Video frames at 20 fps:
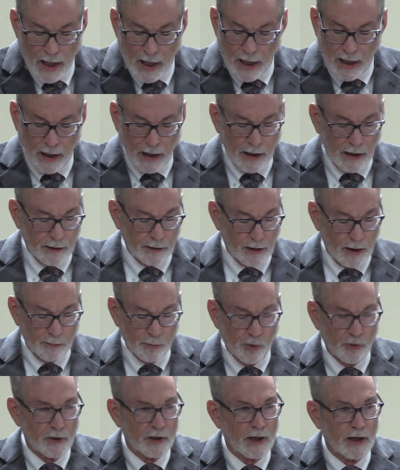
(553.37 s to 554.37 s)
And I'm
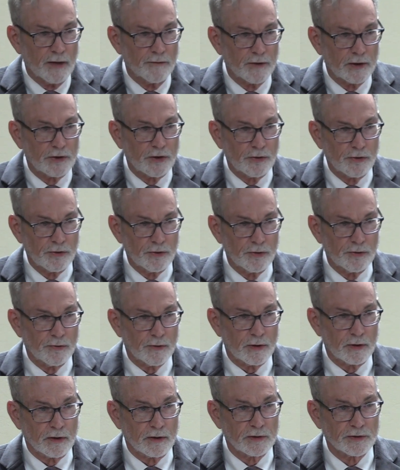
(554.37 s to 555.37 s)
going to give it to you.
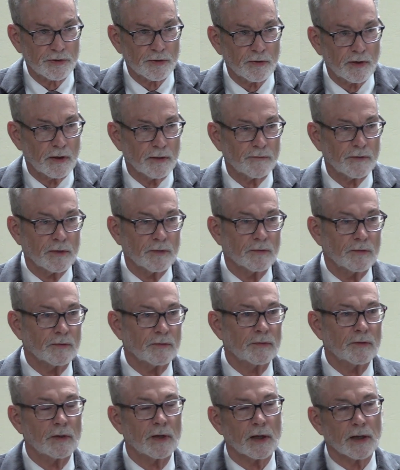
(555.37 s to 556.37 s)
I'll also give
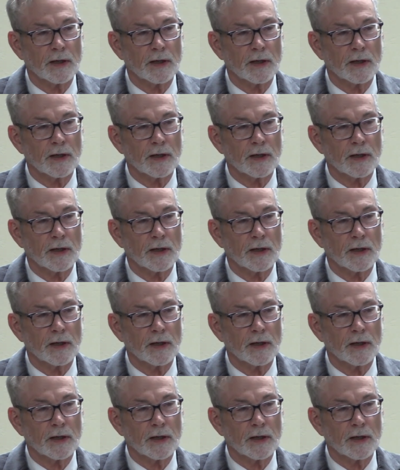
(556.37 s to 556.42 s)
you